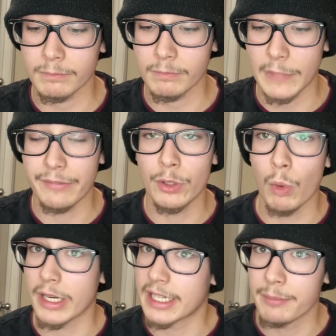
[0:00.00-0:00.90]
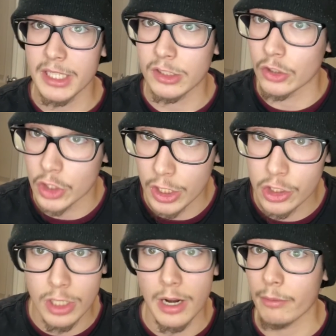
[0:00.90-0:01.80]
to give me a
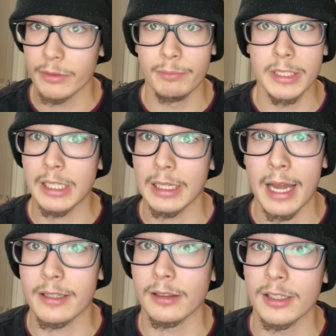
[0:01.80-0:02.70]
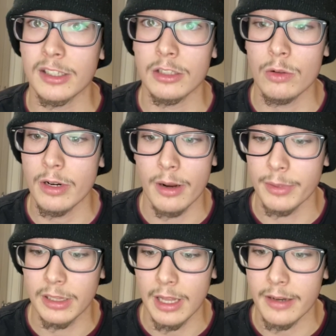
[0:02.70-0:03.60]
suggestion, I would be glad to listen to it, and I'd be
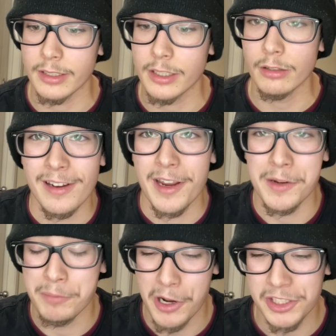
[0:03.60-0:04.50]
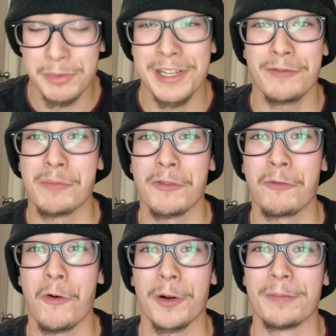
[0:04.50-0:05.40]
glad to hear and possibly even
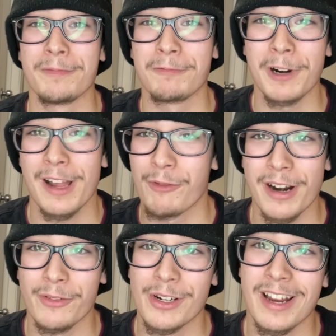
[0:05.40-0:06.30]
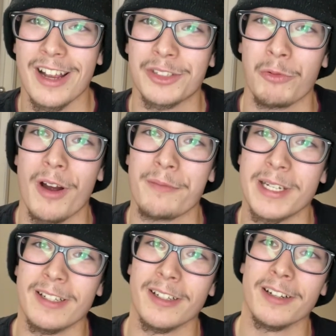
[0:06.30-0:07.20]
perform whatever you guys want me
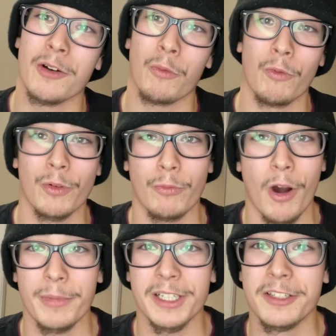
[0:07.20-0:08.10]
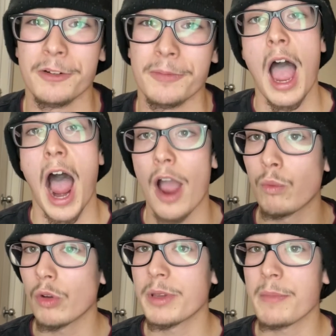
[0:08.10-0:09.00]
to do. I
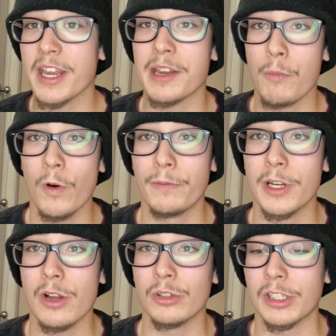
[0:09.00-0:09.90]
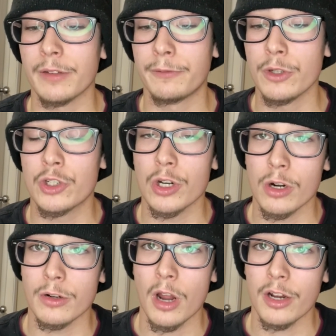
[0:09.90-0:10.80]
will be making more videos in the future,
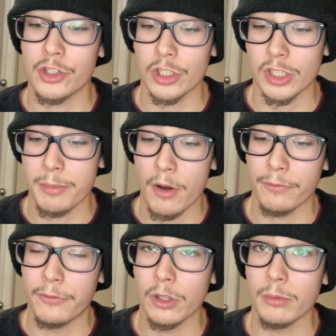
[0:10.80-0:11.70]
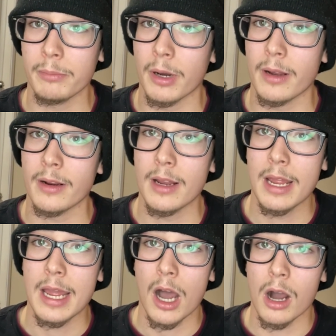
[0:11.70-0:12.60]
not just about film, but
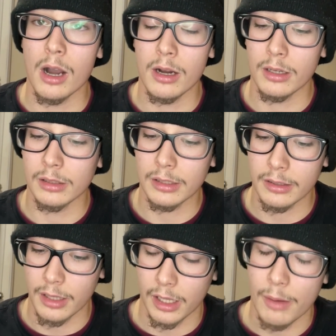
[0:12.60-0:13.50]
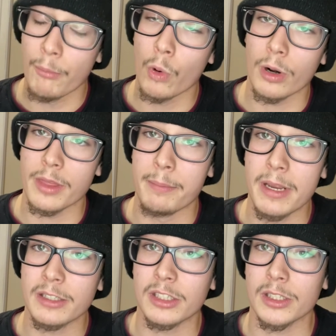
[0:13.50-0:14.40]
more on the
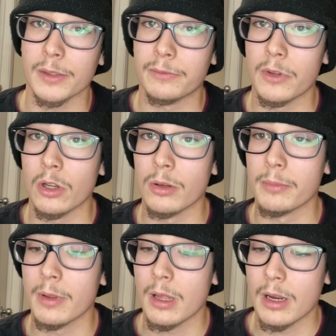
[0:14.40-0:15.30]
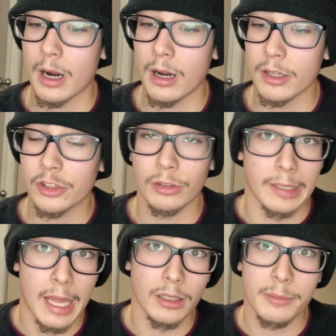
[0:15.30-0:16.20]
basics of film,
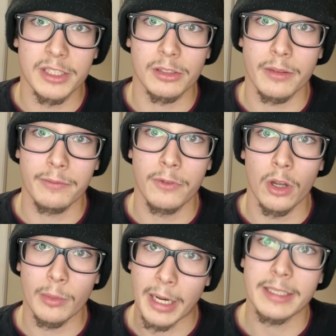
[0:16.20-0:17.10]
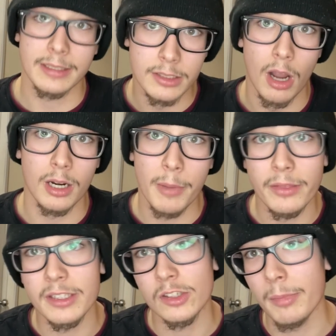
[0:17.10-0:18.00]
certain elements of the film. I did talk about
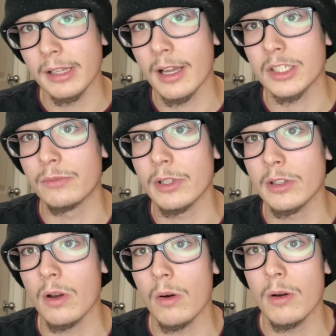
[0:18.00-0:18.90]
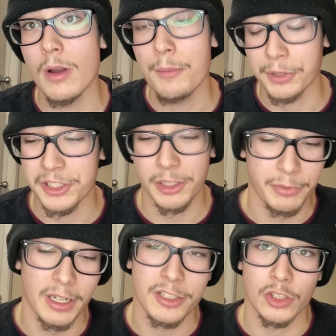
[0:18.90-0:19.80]
this in my last video, but it's
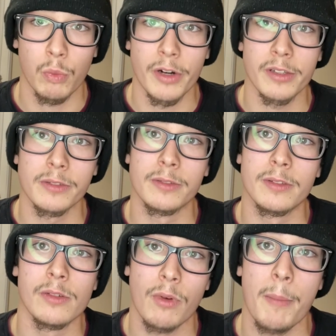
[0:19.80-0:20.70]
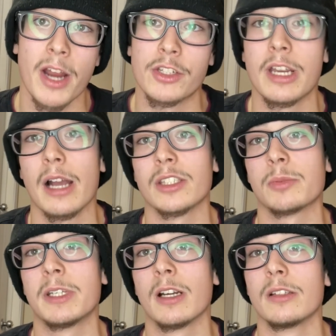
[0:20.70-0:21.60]
something I just want to remind you guys
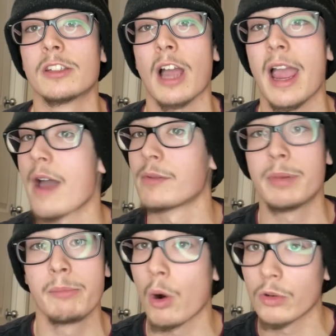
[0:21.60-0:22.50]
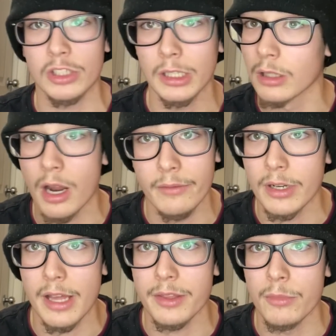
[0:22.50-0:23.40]
because I haven't been posting a lot of it
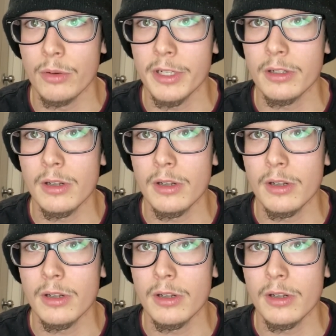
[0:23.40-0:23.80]
at the moment.